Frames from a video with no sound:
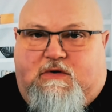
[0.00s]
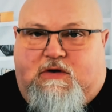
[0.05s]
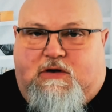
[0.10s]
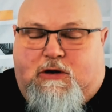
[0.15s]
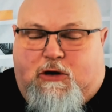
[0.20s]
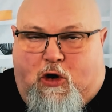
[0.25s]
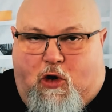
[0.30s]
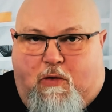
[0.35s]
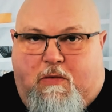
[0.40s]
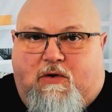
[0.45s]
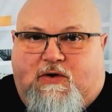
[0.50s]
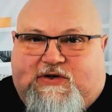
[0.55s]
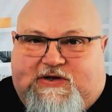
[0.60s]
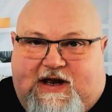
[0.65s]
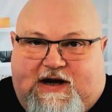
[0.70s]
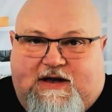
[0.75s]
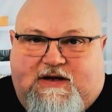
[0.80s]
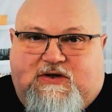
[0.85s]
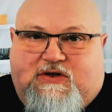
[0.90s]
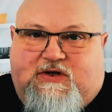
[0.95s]
global
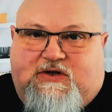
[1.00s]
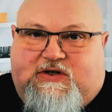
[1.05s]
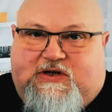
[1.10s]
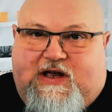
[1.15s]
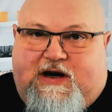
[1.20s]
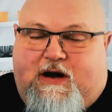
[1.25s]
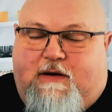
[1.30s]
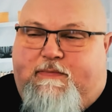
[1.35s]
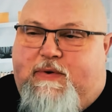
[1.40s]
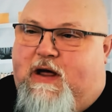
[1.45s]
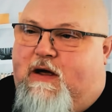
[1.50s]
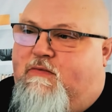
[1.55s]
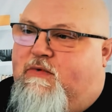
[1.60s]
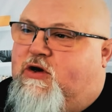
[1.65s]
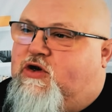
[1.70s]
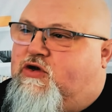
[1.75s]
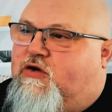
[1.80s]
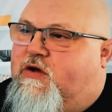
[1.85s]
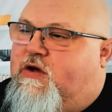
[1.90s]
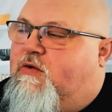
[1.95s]
settings set up, I
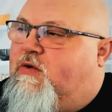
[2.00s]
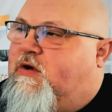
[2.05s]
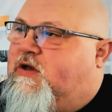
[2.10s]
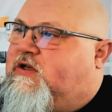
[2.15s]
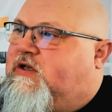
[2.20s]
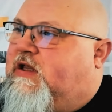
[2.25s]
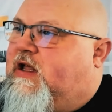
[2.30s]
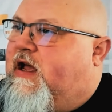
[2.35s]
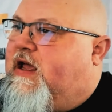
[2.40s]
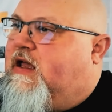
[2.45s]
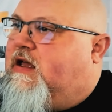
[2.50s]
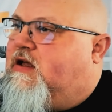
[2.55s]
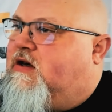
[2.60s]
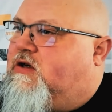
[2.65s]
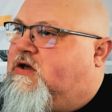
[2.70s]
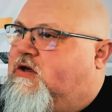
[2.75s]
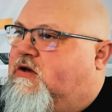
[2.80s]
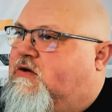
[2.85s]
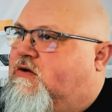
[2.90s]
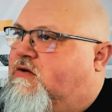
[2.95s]
want to show you what it's like
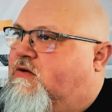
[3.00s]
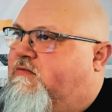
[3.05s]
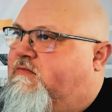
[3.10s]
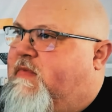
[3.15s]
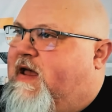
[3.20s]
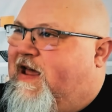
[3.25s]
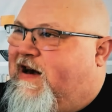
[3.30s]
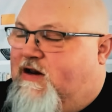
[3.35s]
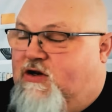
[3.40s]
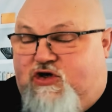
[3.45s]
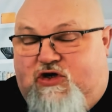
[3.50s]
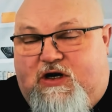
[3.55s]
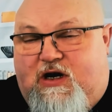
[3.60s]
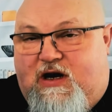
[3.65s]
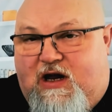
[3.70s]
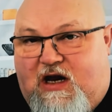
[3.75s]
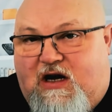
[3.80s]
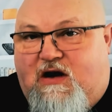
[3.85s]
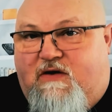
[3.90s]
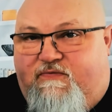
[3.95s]
to manage an
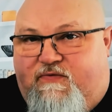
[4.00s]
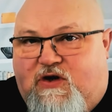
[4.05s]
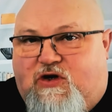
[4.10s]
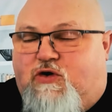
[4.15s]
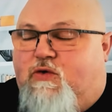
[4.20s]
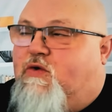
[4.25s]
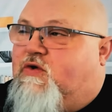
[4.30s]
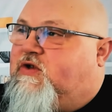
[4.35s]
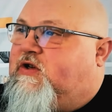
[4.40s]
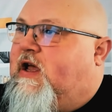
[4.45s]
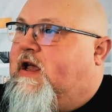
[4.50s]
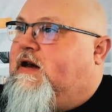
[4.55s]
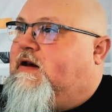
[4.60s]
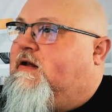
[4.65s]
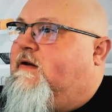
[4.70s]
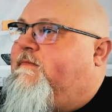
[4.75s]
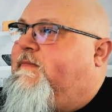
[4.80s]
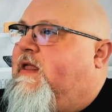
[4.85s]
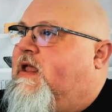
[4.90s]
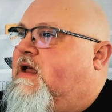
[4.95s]
individual site.
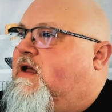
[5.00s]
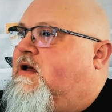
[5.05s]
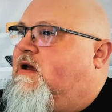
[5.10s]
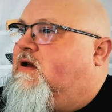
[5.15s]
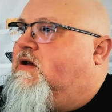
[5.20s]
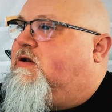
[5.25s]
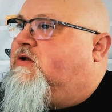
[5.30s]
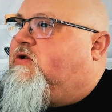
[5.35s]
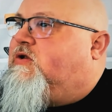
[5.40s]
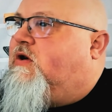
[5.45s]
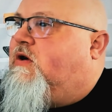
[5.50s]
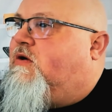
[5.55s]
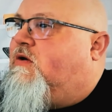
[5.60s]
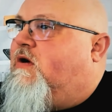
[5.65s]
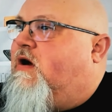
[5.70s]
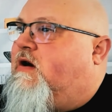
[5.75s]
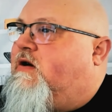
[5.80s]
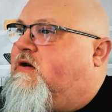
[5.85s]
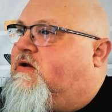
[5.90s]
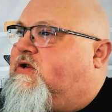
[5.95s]
So
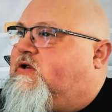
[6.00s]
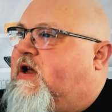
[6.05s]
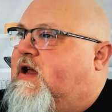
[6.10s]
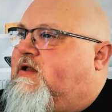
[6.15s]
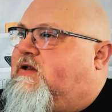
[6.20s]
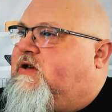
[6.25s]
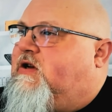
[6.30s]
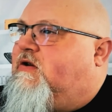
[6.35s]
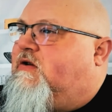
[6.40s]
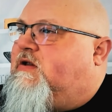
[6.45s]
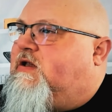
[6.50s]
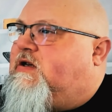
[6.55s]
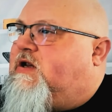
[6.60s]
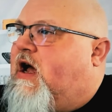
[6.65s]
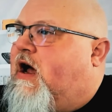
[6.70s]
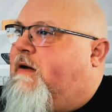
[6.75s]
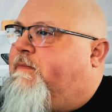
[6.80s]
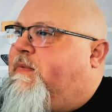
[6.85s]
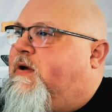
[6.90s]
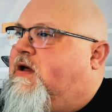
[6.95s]
under sites here at the
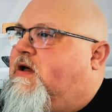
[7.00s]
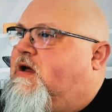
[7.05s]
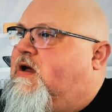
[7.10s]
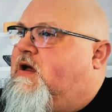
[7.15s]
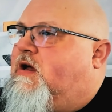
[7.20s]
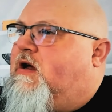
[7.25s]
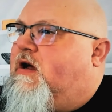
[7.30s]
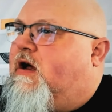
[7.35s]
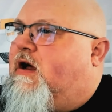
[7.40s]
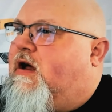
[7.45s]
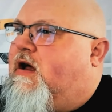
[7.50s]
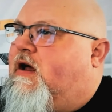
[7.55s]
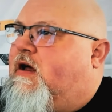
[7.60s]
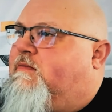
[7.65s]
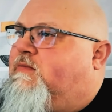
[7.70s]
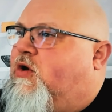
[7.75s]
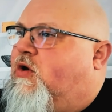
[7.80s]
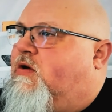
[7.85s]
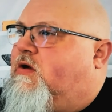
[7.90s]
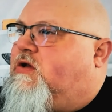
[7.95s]
top,
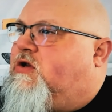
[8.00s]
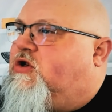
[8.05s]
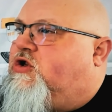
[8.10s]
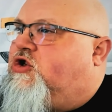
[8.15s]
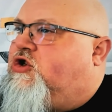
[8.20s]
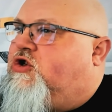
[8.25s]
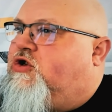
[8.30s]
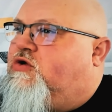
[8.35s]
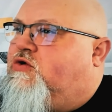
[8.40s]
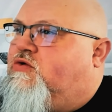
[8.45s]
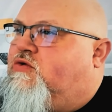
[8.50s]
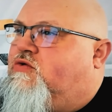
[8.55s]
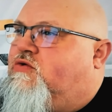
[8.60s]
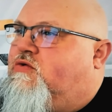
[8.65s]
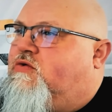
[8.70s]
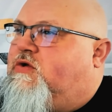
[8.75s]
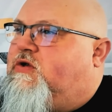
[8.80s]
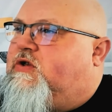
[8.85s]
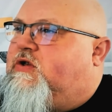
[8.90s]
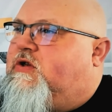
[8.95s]
I'm going to
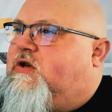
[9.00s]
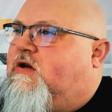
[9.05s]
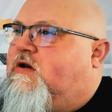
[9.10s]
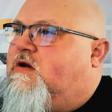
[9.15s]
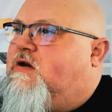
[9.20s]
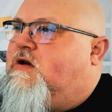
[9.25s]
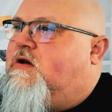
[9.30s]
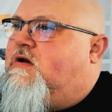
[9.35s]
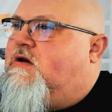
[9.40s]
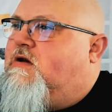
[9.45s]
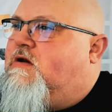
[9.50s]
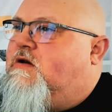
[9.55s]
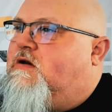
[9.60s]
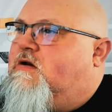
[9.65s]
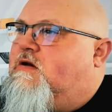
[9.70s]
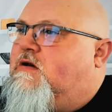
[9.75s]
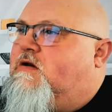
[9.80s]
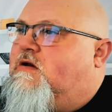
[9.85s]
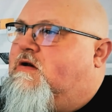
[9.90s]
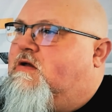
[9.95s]
choose
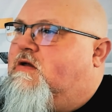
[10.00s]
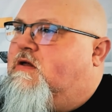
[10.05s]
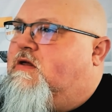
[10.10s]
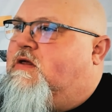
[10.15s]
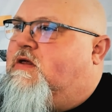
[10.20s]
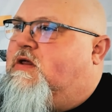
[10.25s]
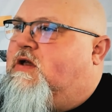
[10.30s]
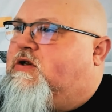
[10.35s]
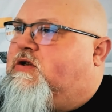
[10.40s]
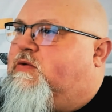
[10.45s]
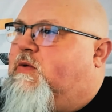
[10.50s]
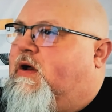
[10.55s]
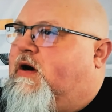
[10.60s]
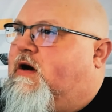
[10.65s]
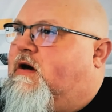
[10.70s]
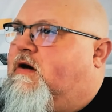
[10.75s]
this one.